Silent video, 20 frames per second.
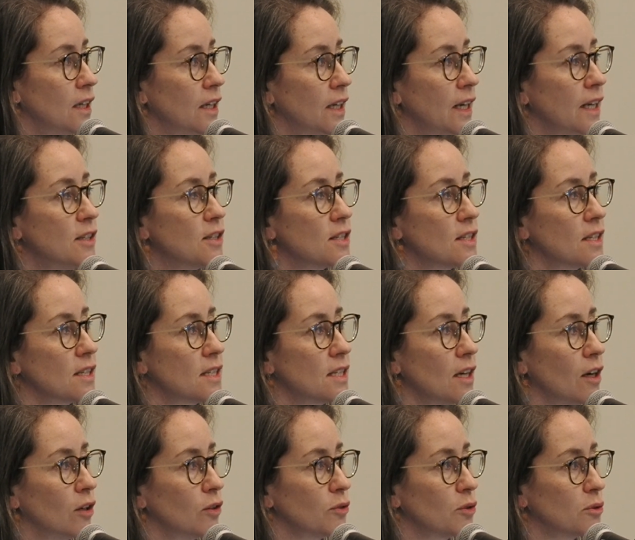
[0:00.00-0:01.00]
It enters the
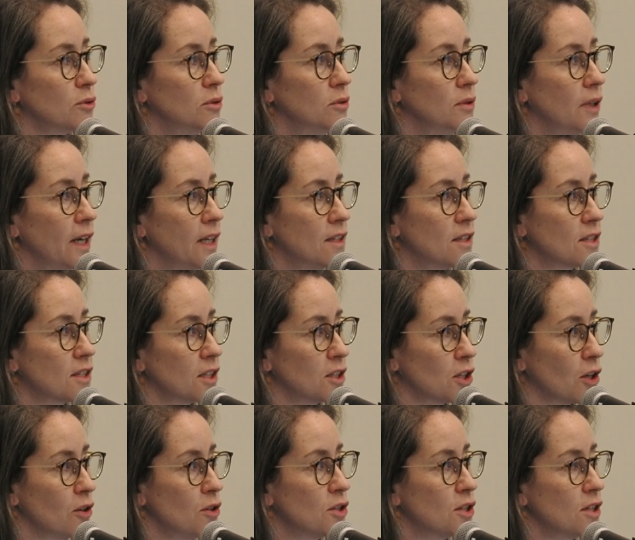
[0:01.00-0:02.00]
cell through
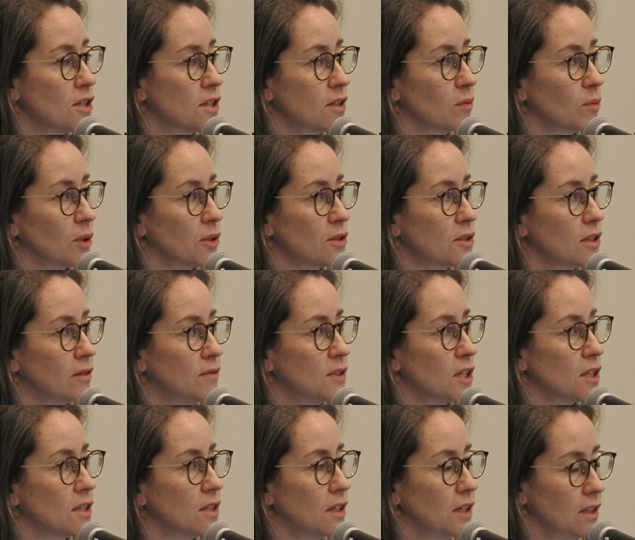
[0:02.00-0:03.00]
endocytosis, and whilst
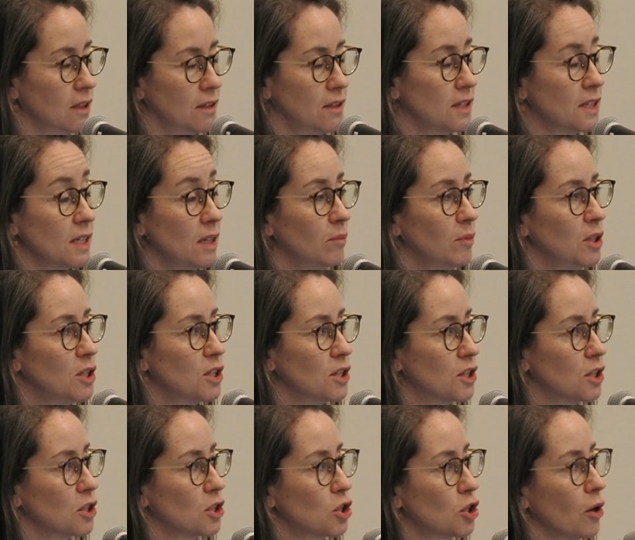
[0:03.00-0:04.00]
this image is
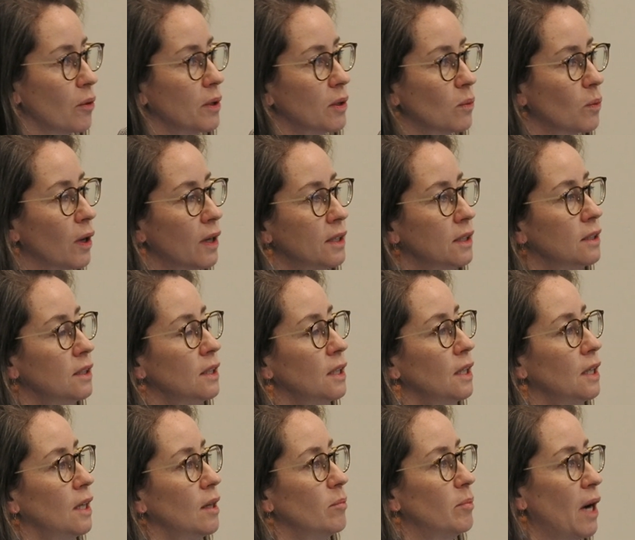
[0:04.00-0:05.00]
just showing one
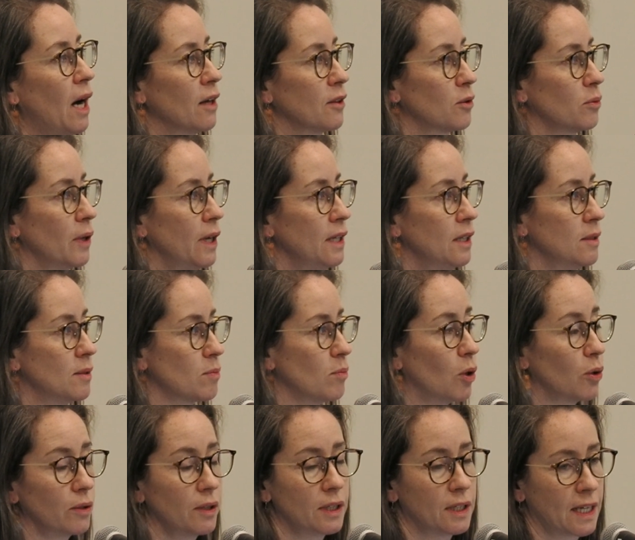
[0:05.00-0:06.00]
pathway,
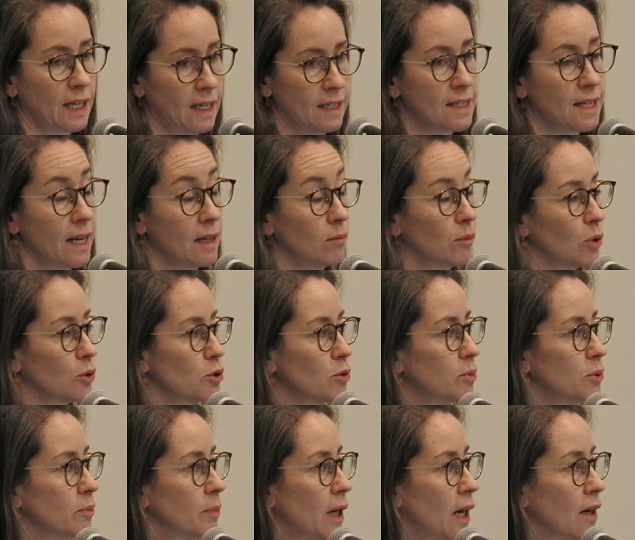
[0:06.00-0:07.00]
it can take
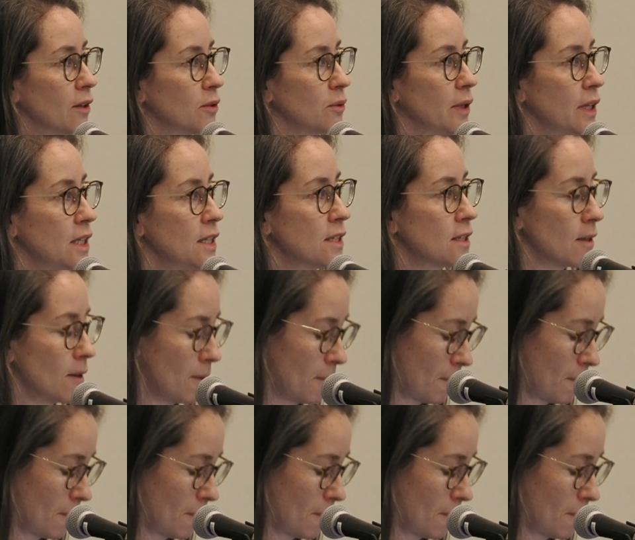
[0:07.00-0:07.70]
multiple pathways.